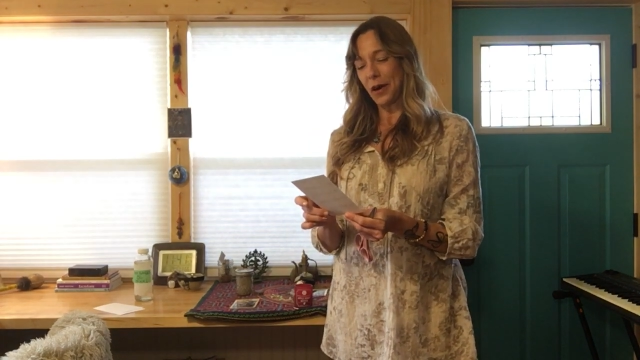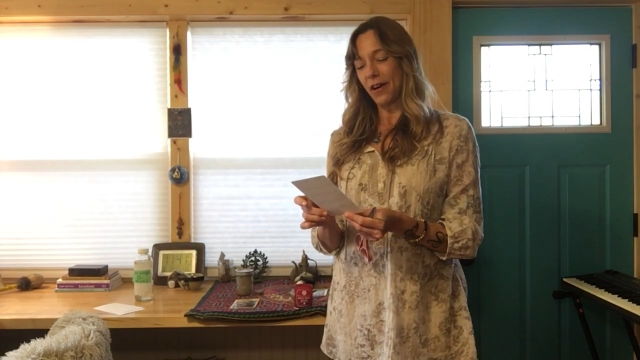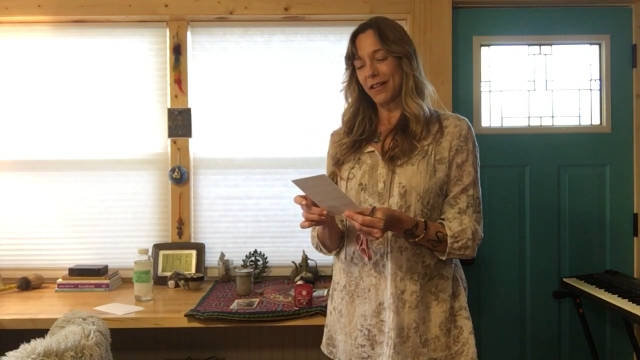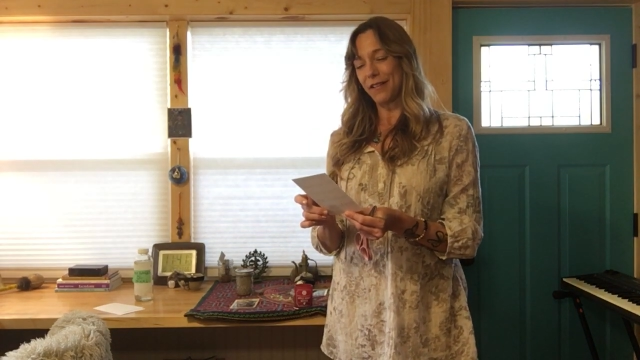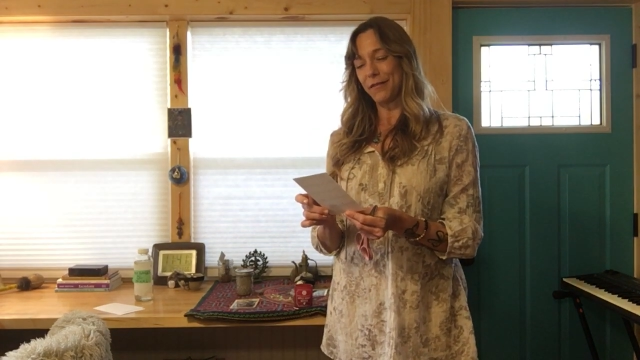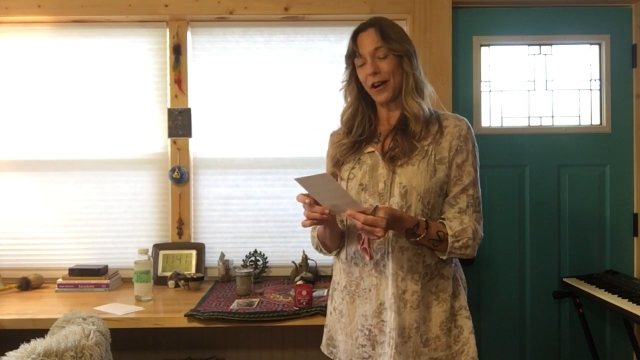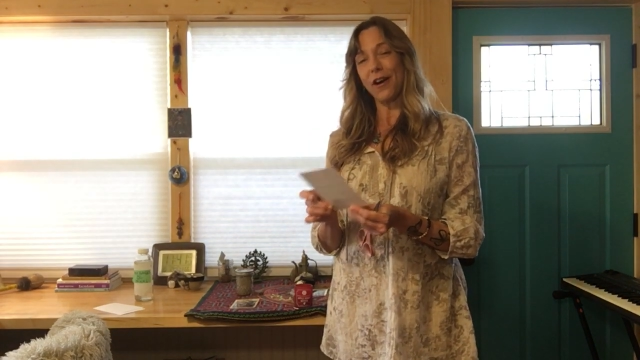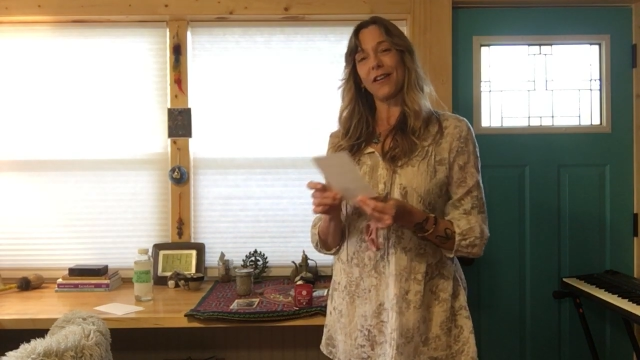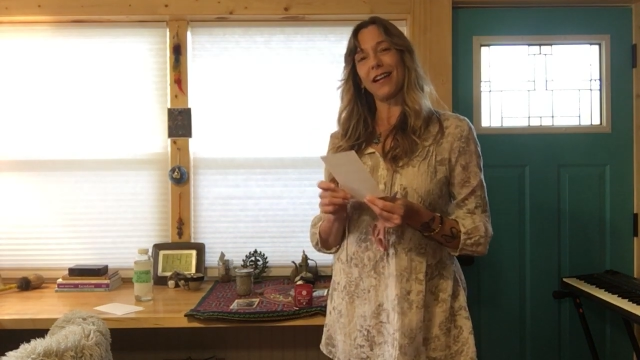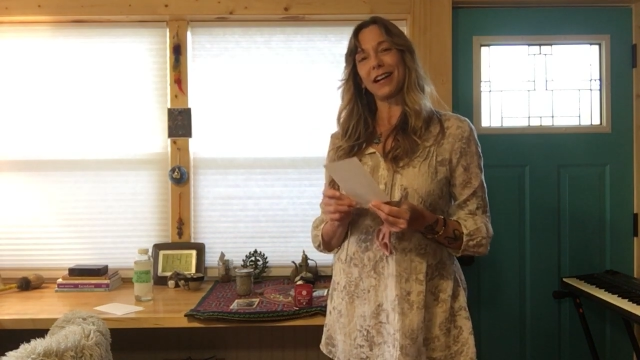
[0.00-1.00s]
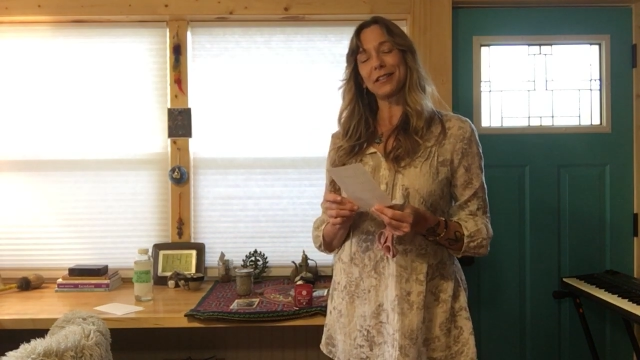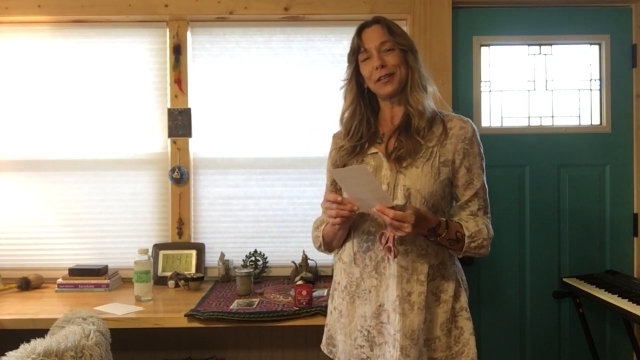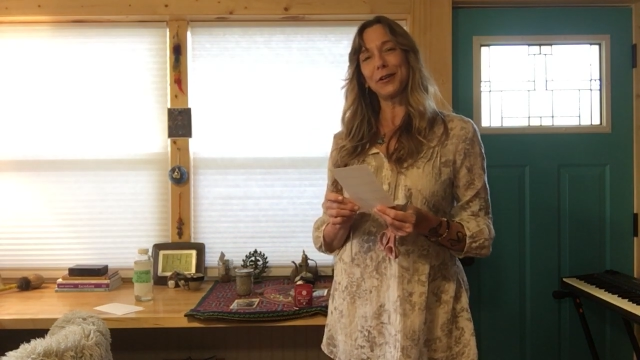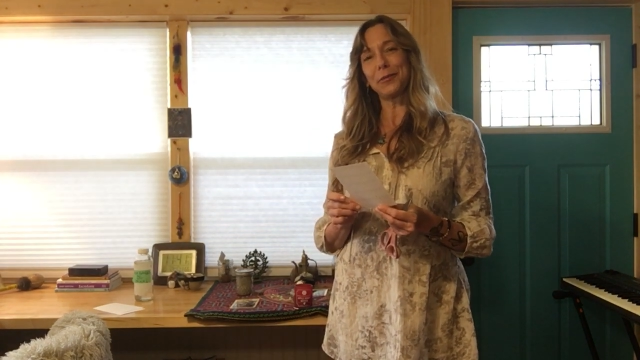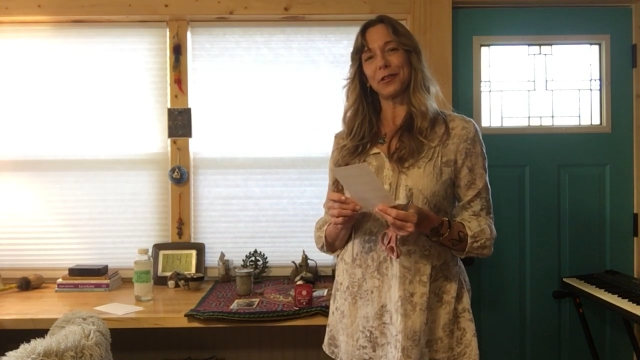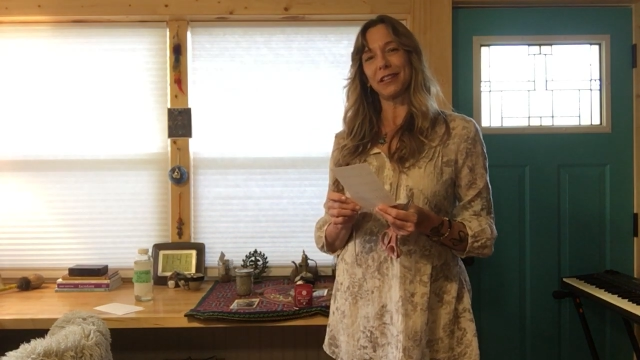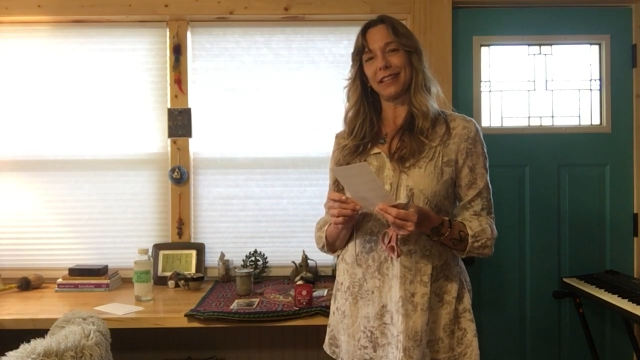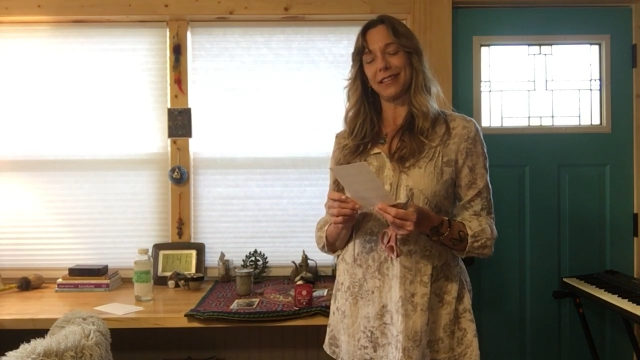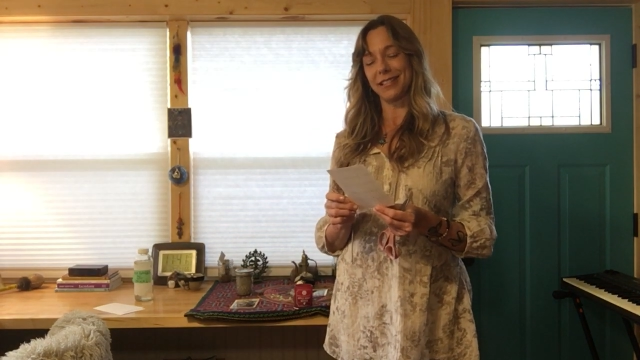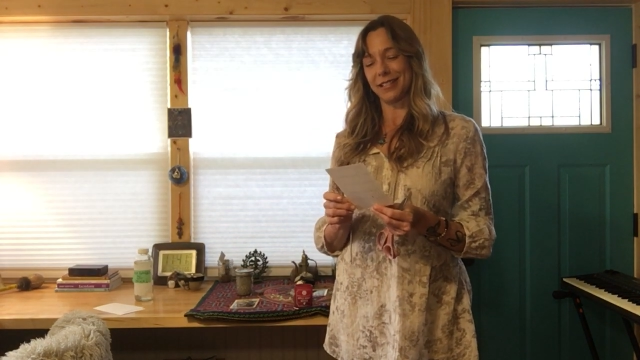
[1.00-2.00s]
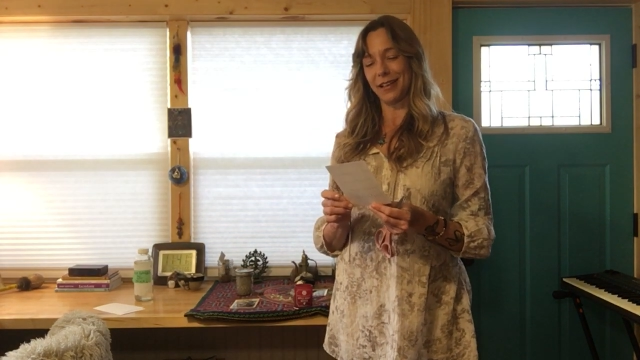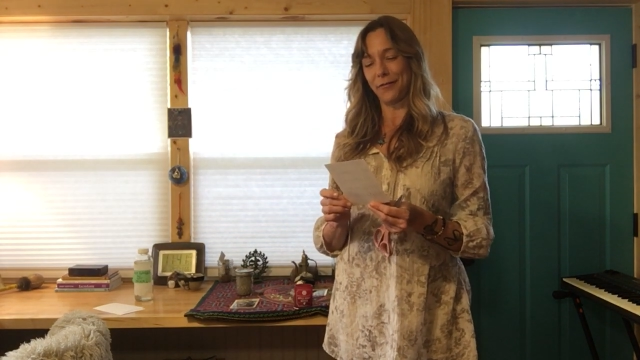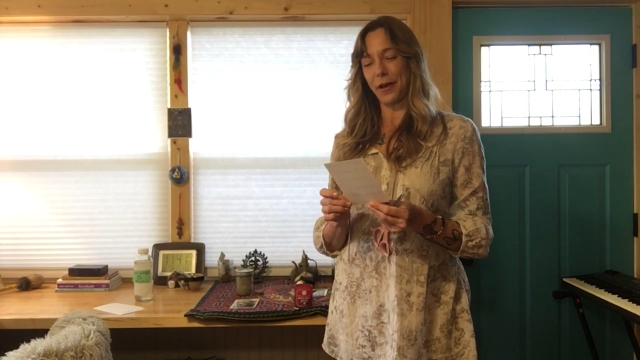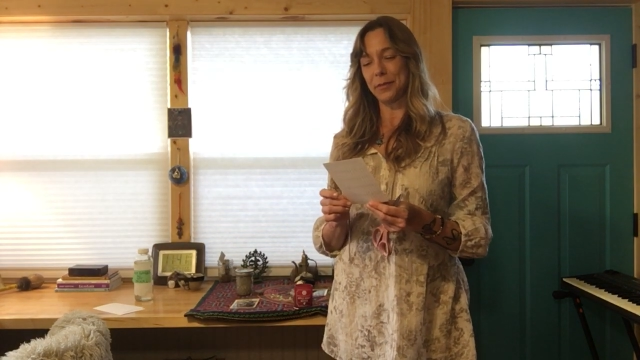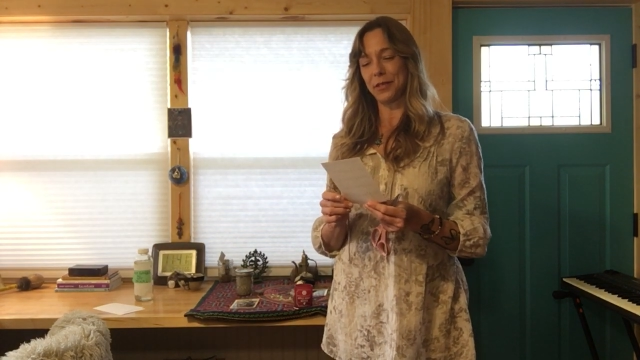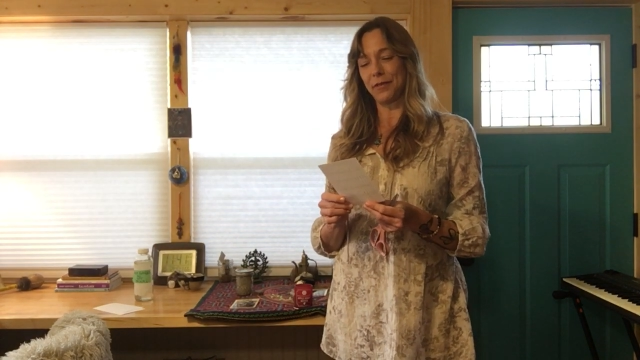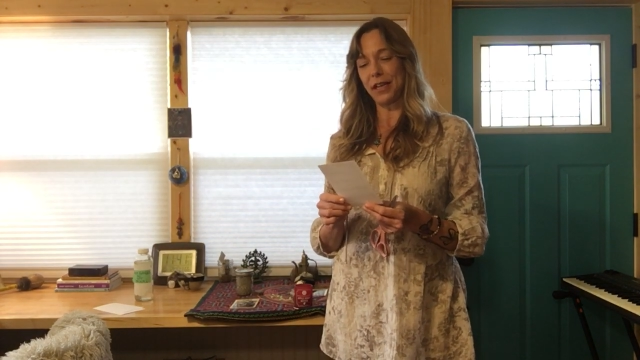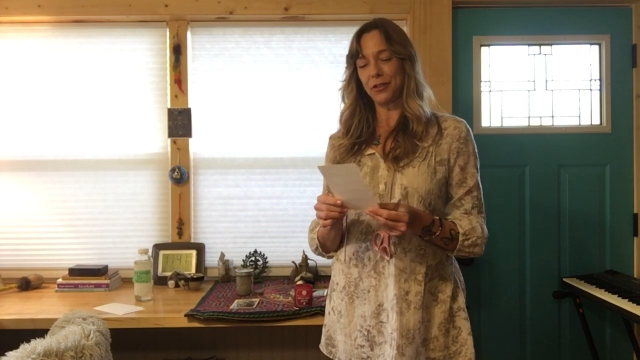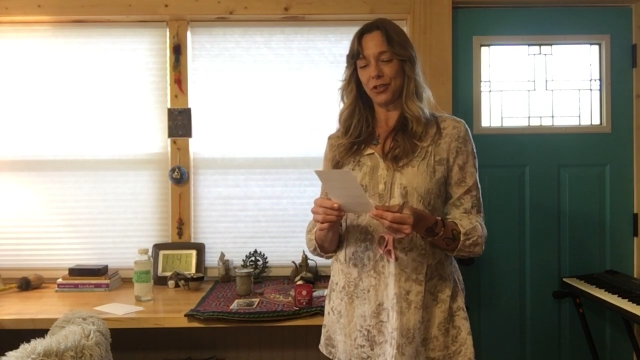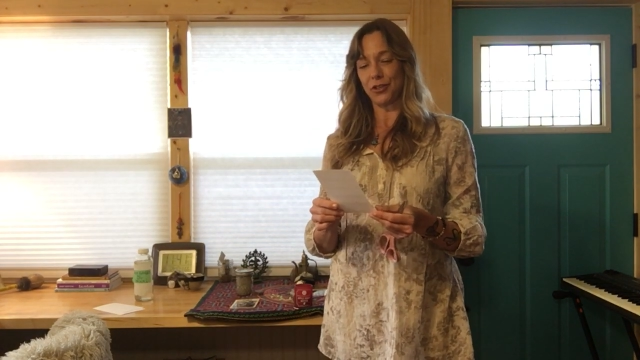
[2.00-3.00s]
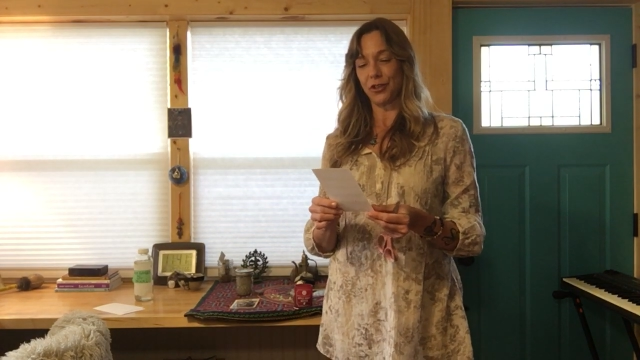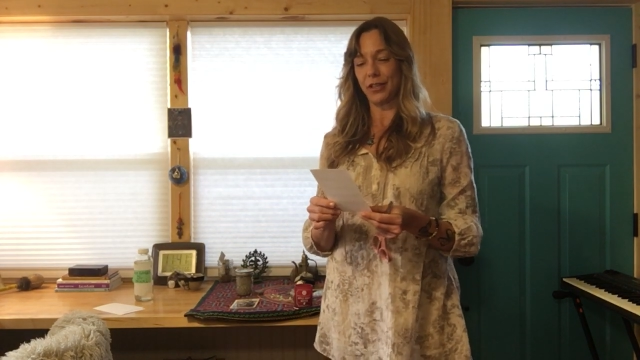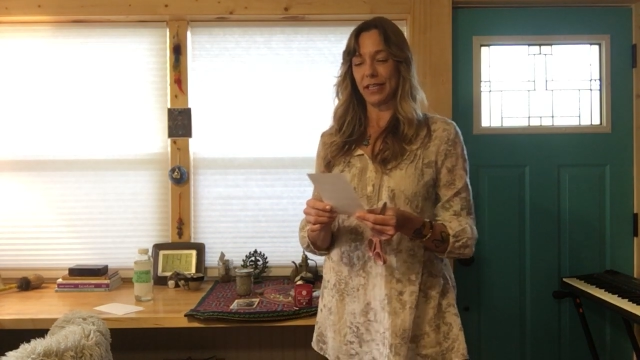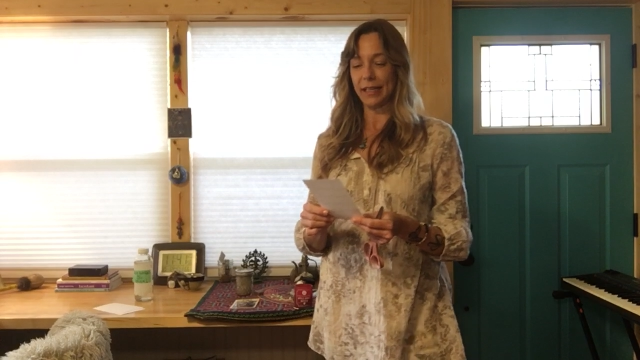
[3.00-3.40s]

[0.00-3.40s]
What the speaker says: part of our October in this self-observation journey.